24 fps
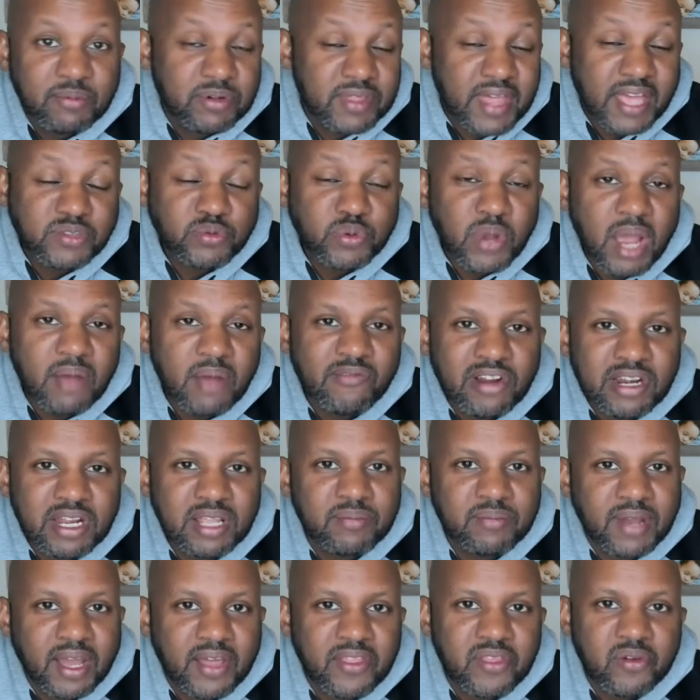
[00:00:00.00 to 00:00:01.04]
That's why I'm running,
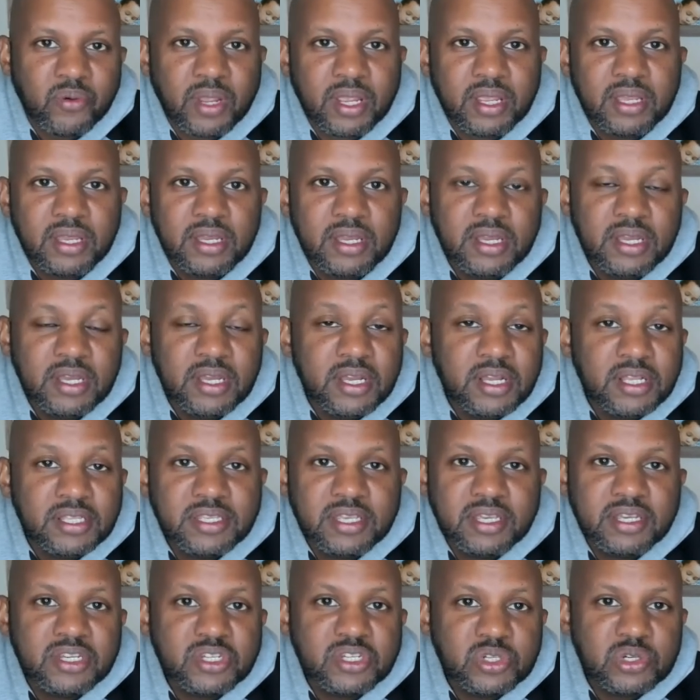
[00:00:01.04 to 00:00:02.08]
by the way, to
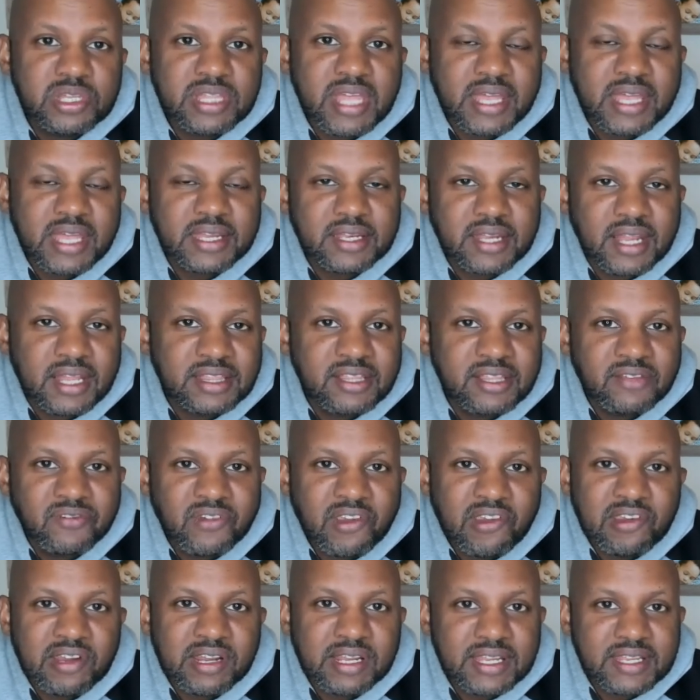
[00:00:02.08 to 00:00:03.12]
ensure that at the
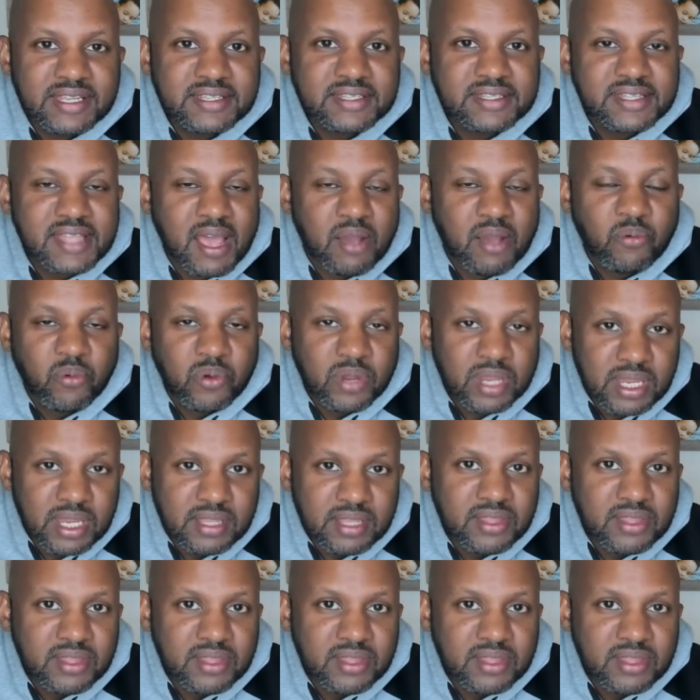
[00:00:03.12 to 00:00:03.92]
very least that we,